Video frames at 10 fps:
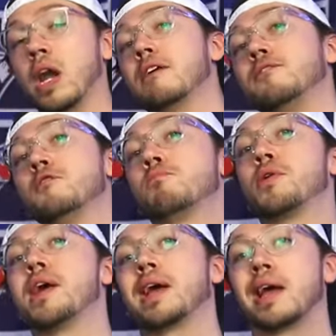What if you
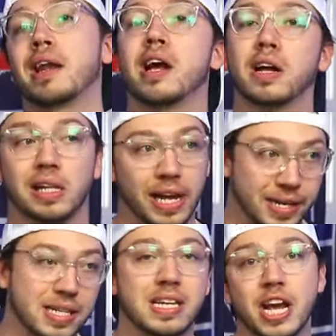bring in a
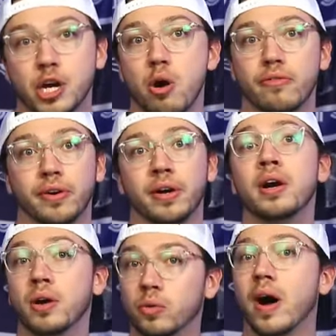Click to take over